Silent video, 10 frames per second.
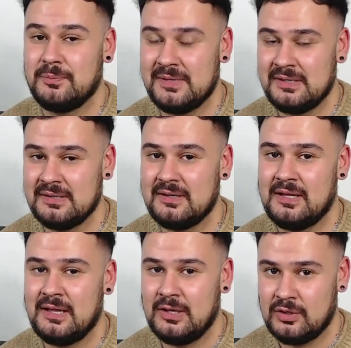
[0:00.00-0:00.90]
would be
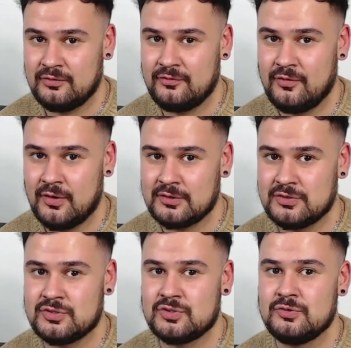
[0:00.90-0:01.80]
a lot of work
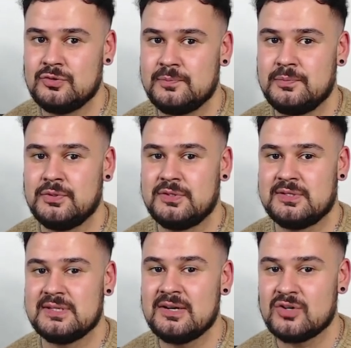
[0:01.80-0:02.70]
to
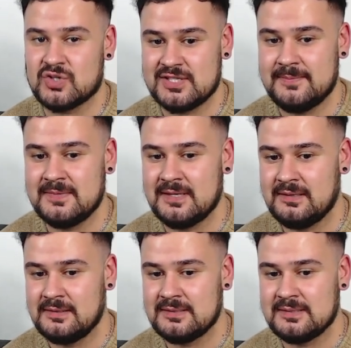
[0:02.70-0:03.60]
put English
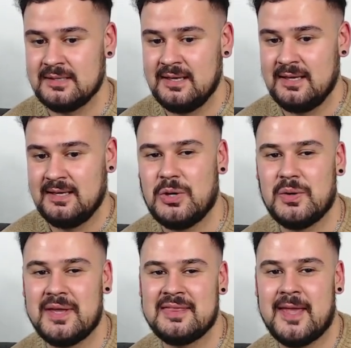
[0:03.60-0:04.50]
subtitles.
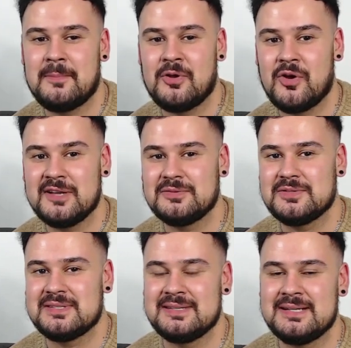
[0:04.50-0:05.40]
So, and I'm going
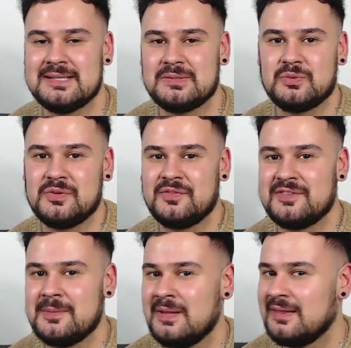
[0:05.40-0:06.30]
to start with
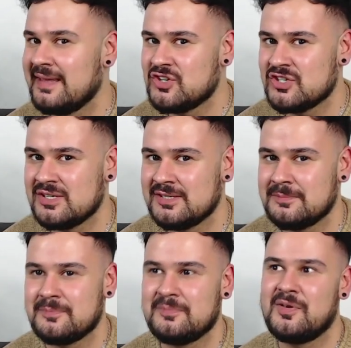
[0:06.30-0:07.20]
the
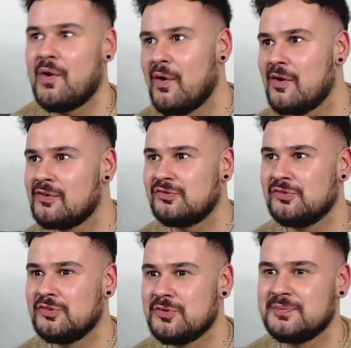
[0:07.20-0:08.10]
Malaysian girl
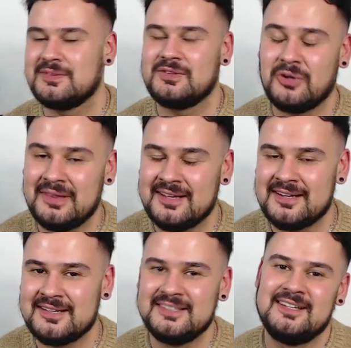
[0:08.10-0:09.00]
group
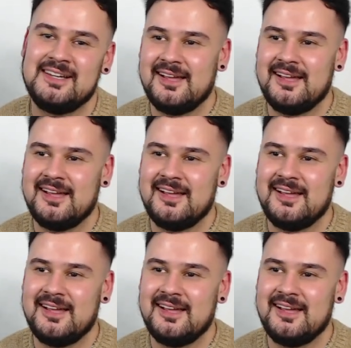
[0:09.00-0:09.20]
DOLLA.